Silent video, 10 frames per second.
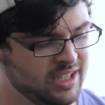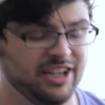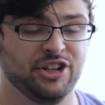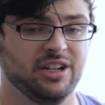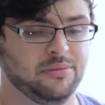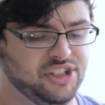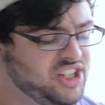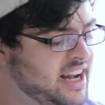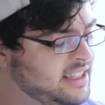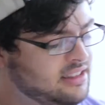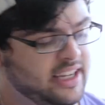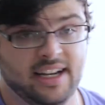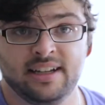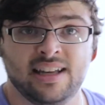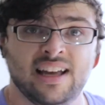and you're going to be shining
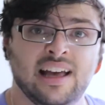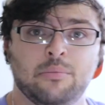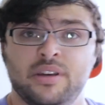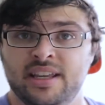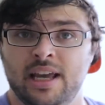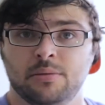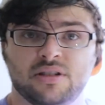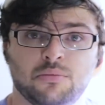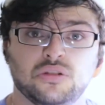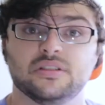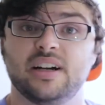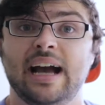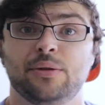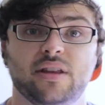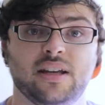light and being able to move
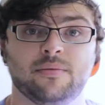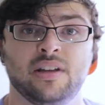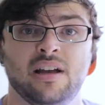around with it.